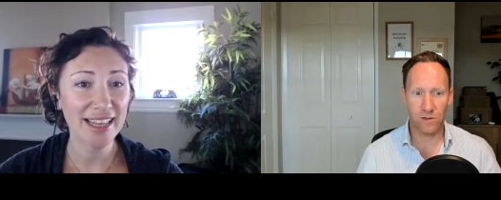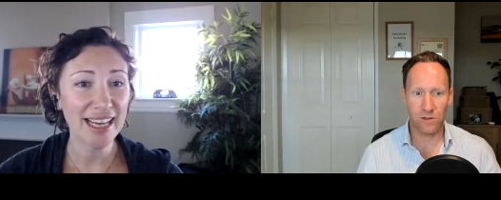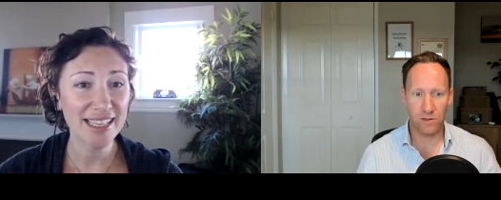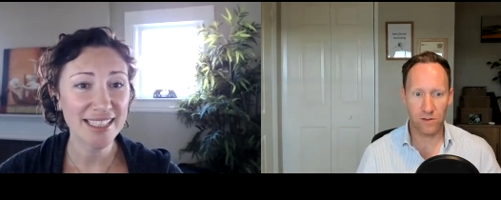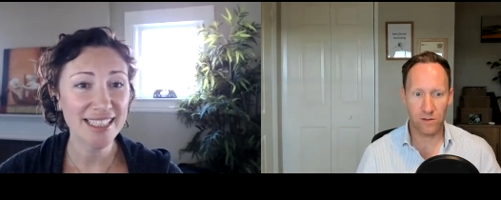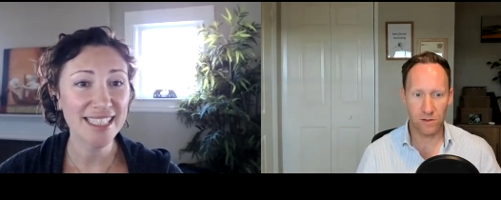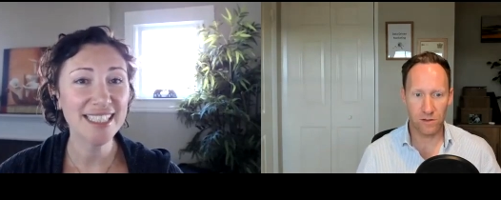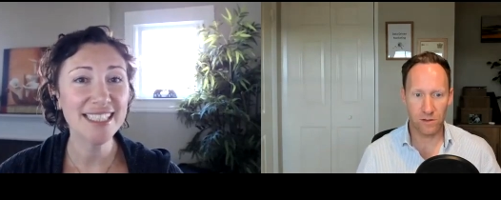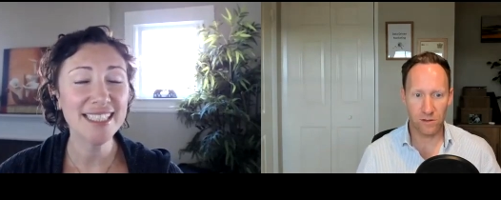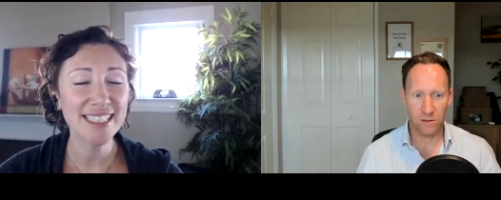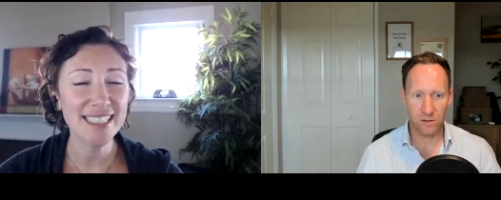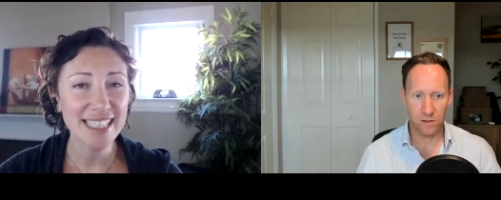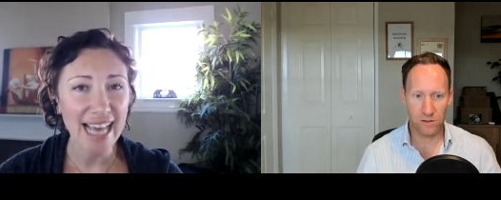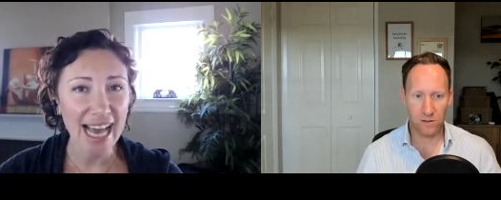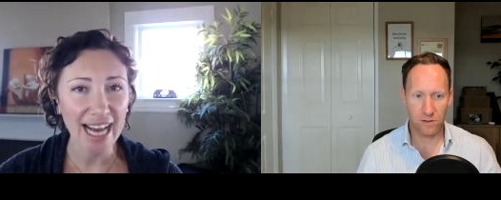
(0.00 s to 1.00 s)
Speaker 1: That is
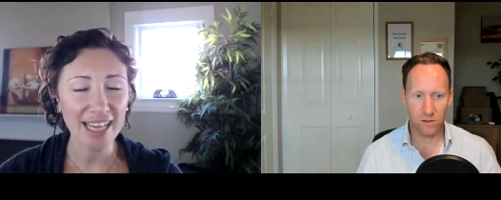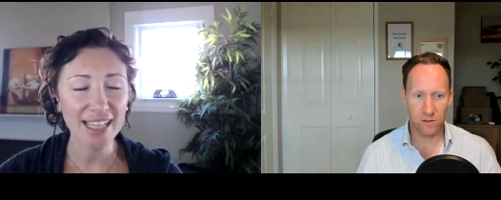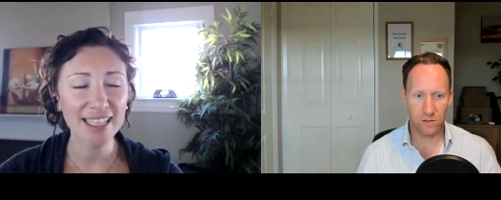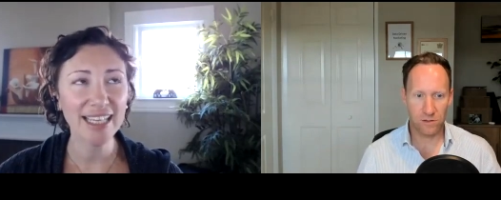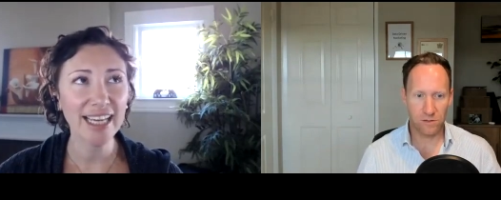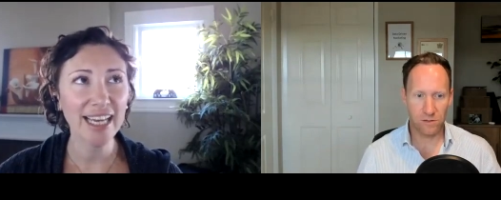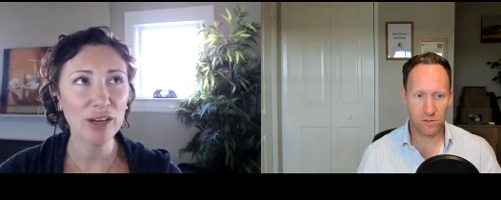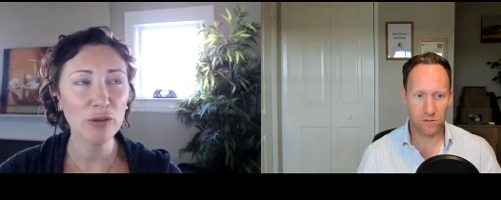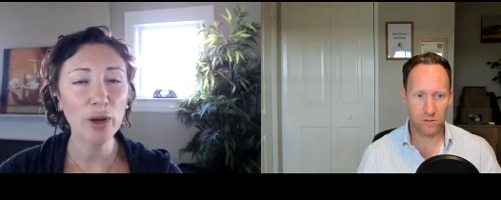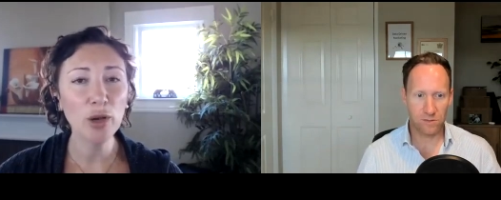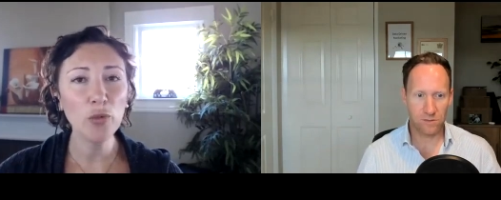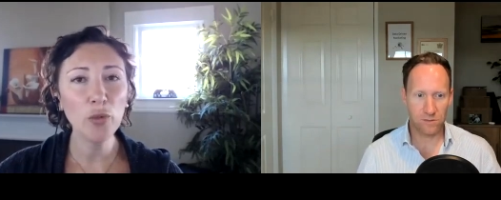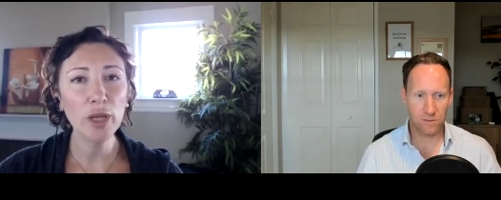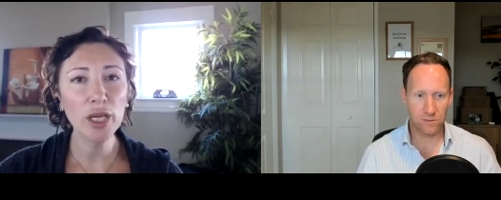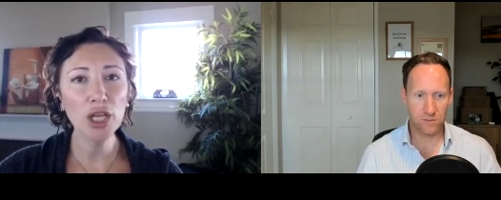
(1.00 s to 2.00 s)
exactly it.
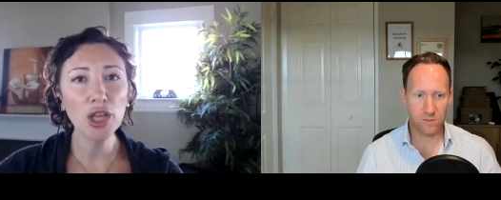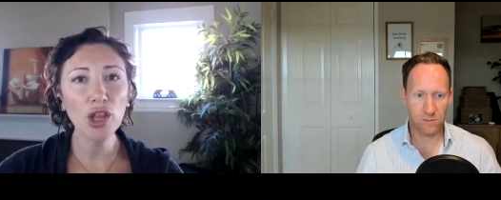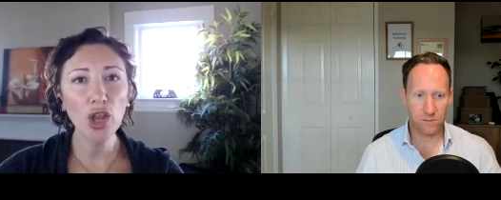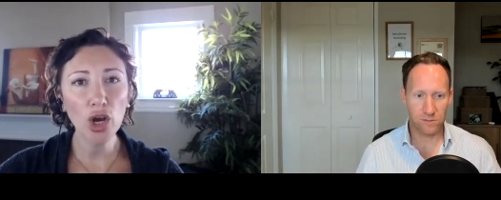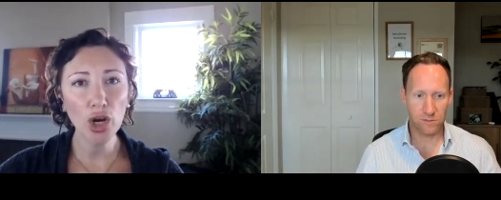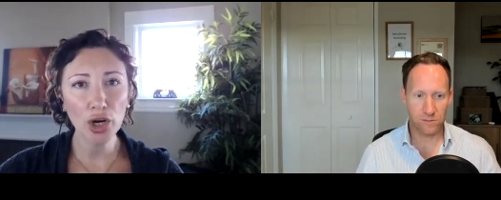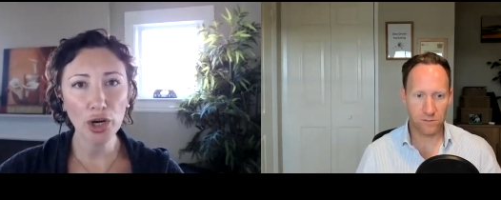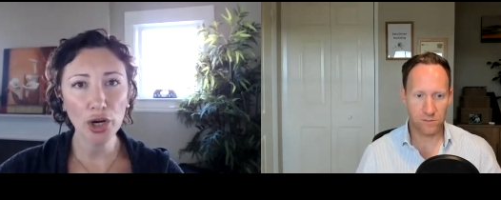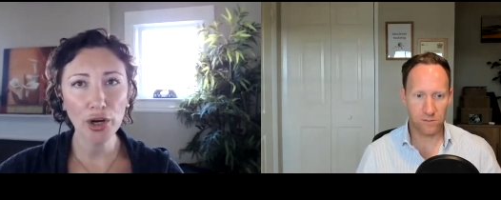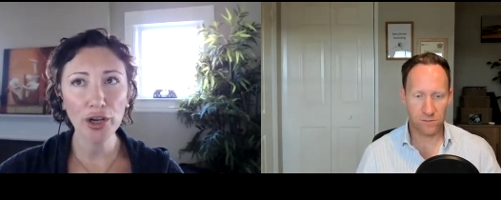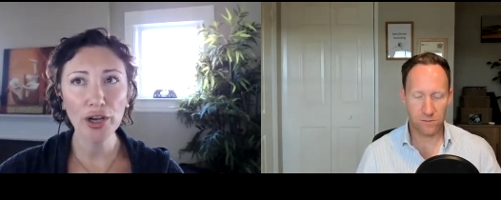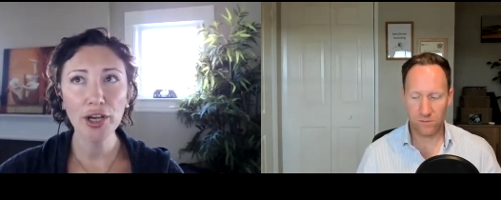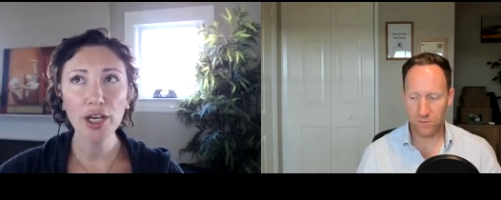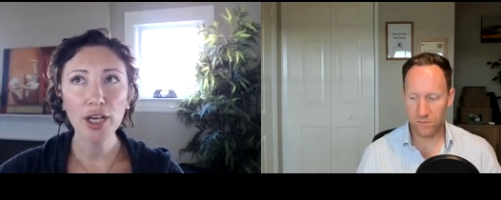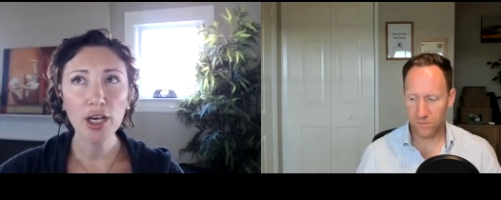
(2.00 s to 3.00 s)
When we learn
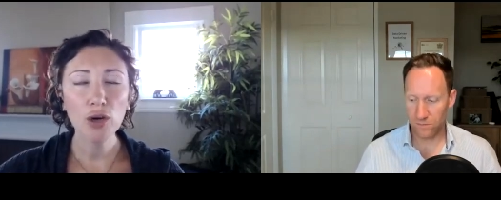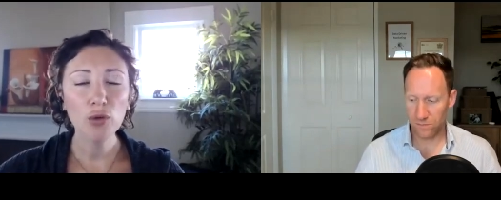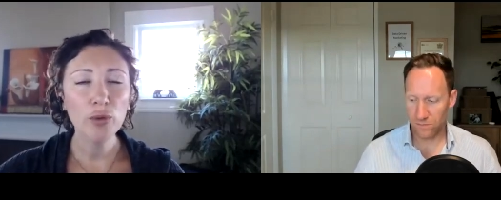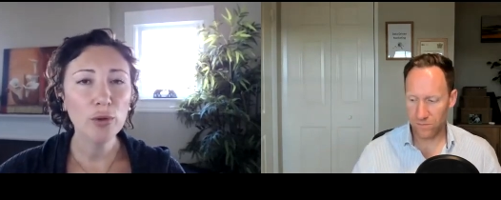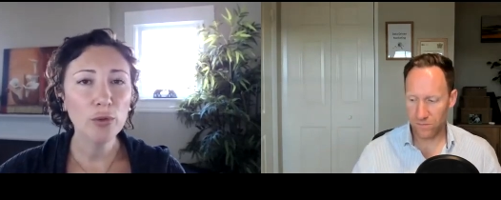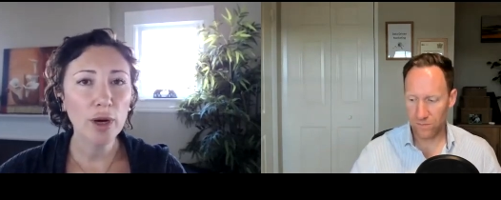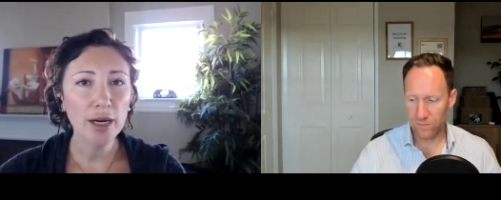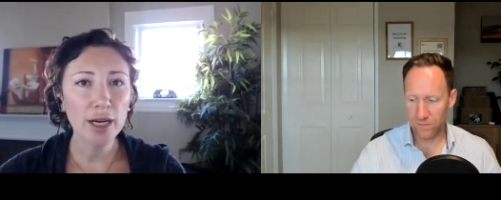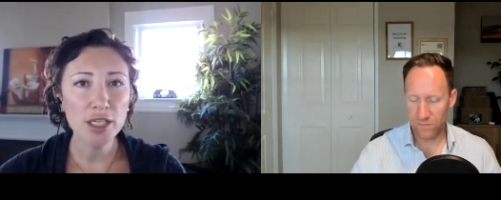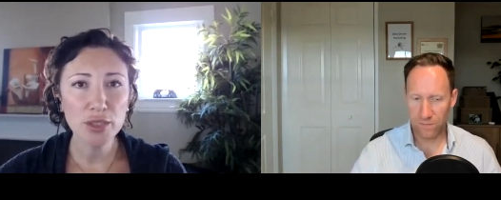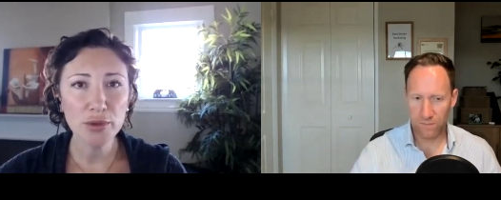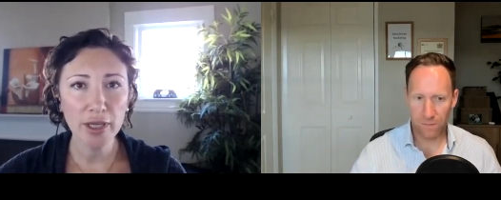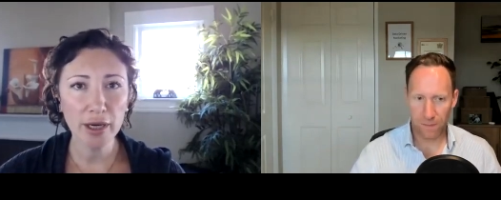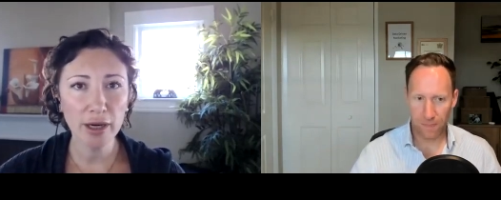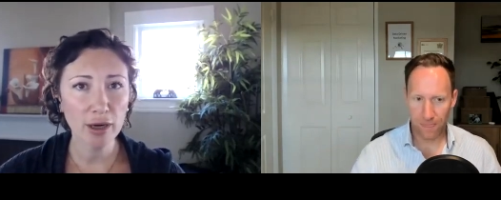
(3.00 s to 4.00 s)
we want to do
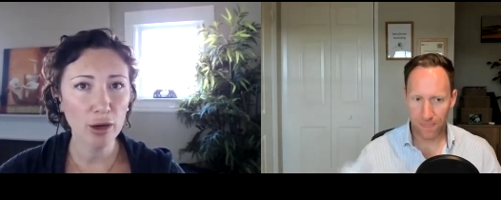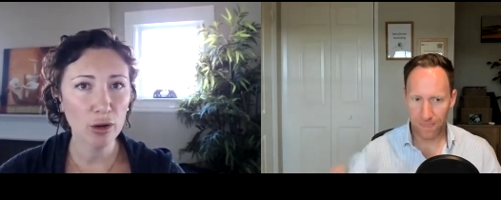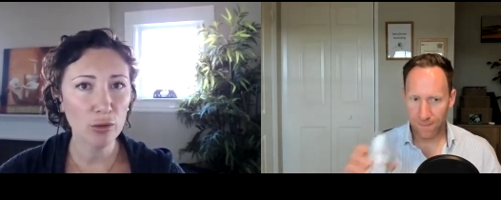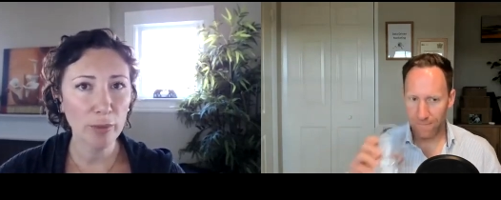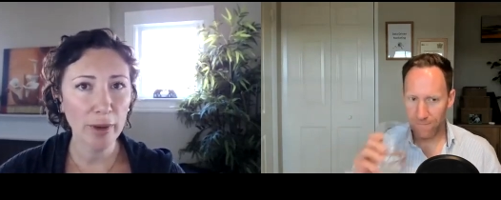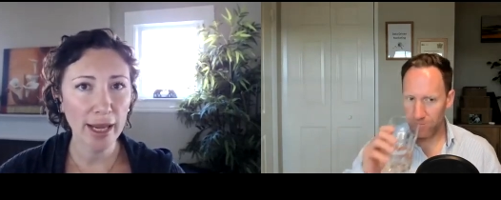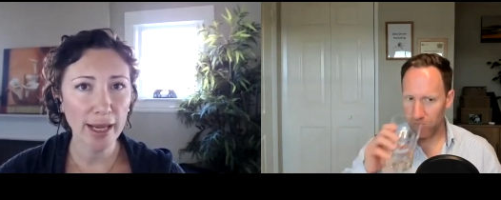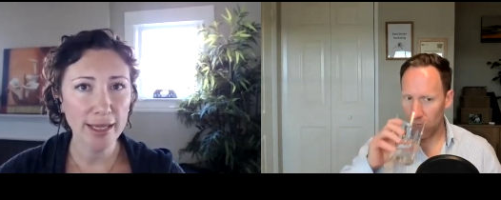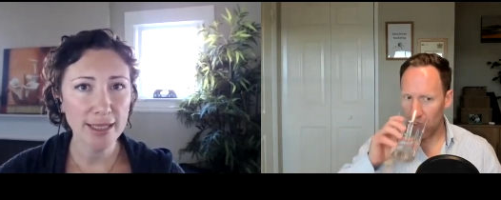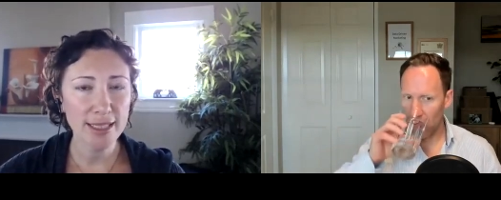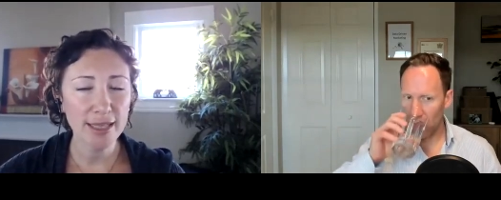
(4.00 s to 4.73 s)
it at our own pace.